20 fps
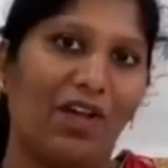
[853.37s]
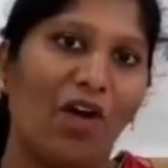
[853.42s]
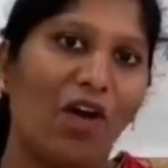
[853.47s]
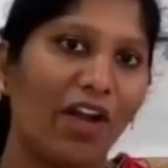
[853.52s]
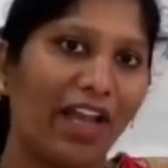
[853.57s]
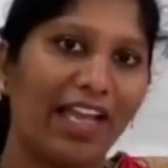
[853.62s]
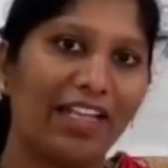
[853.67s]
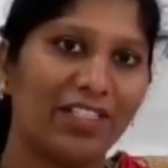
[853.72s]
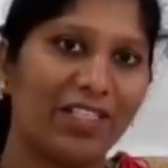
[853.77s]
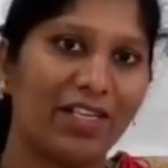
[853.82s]

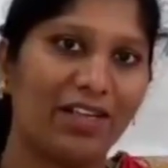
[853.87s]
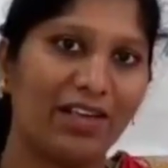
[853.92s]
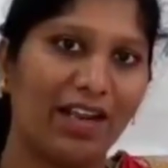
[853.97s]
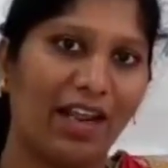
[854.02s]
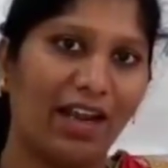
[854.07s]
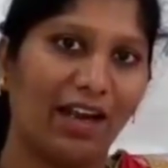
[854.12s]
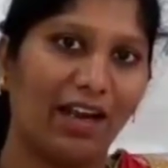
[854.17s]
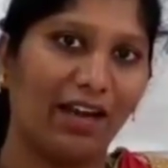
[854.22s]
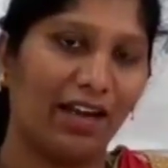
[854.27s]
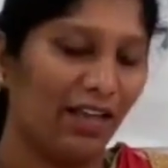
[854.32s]
Okay,
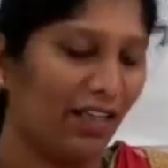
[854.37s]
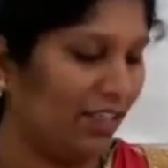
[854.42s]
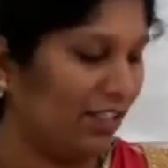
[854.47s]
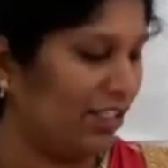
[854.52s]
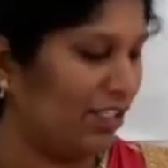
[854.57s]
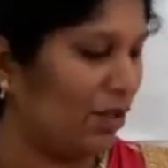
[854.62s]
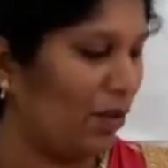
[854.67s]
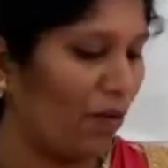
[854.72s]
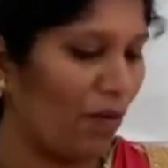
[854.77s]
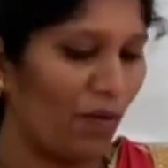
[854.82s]
children.
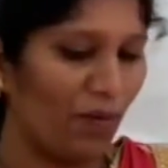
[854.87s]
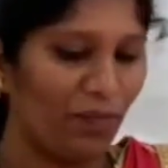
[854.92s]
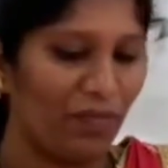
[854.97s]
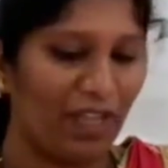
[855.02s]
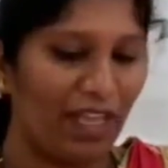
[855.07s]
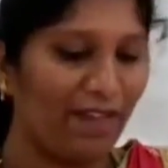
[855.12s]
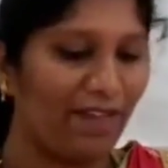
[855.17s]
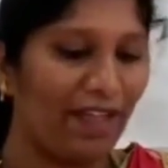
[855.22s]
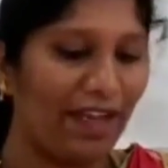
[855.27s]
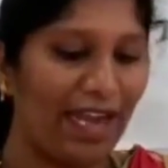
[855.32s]
So,
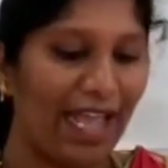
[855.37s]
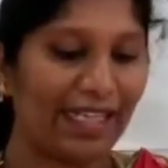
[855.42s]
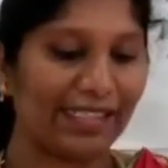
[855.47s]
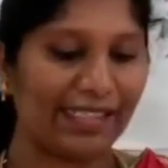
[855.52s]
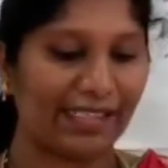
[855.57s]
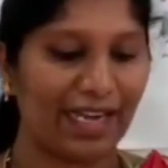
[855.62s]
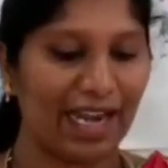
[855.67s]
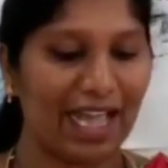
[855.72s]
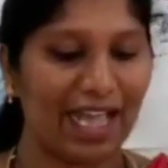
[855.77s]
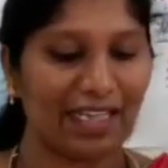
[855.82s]
in the
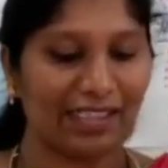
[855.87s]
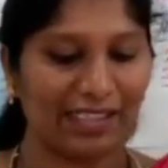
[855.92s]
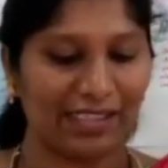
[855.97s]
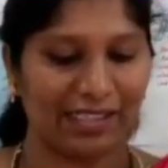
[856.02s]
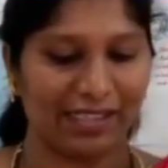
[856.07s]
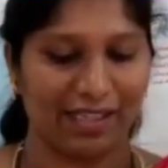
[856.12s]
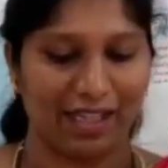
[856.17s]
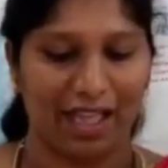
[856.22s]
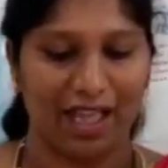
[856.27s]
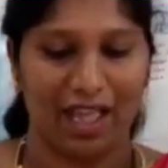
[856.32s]
next
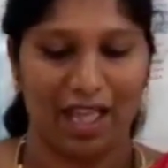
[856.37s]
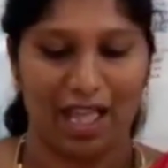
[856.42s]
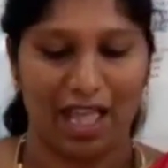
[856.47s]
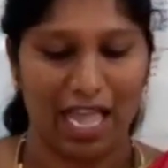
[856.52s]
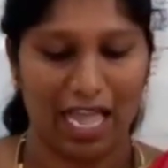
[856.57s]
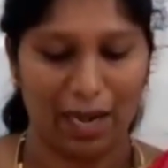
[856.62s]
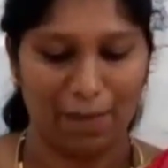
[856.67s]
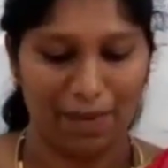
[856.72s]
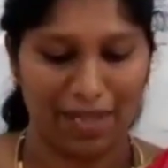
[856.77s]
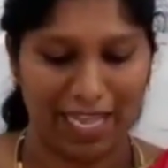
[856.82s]
class,
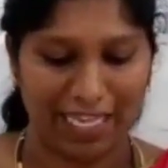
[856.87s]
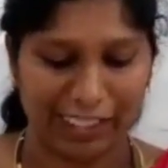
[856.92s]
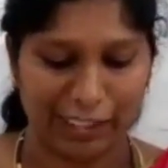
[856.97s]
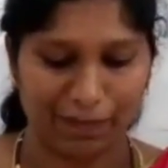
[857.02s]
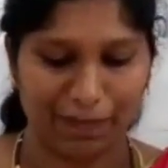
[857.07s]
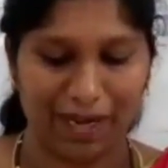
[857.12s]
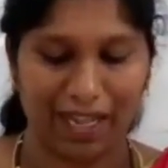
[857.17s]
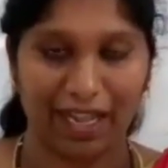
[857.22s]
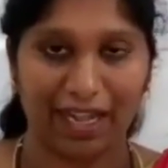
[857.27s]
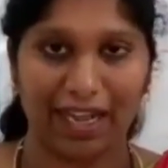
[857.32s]
I'll be
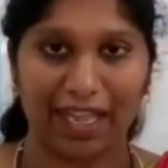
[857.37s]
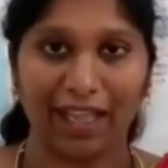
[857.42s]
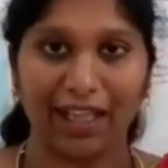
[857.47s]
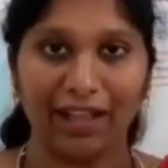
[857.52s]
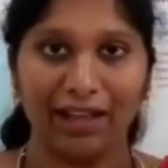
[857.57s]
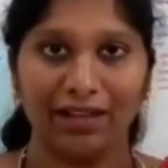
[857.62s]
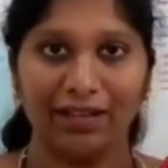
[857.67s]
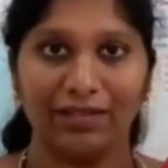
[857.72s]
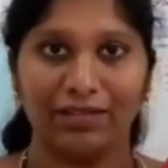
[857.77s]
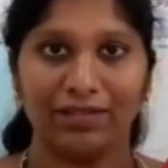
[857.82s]

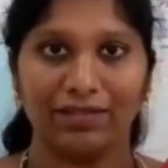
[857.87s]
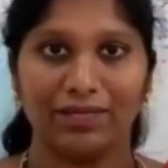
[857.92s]
explaining